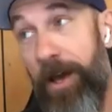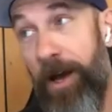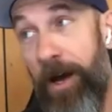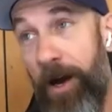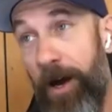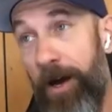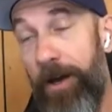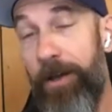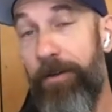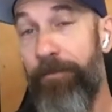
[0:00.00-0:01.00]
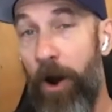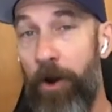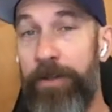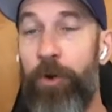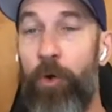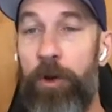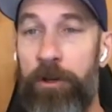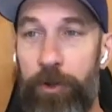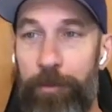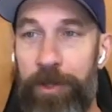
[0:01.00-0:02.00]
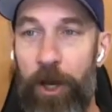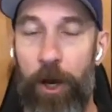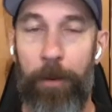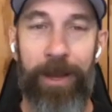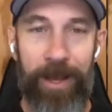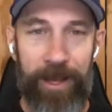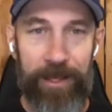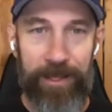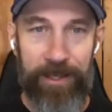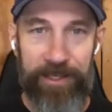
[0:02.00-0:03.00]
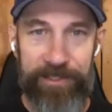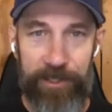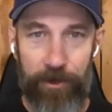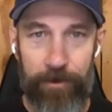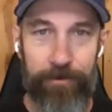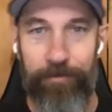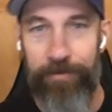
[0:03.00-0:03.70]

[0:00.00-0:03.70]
FAR is going to become easier.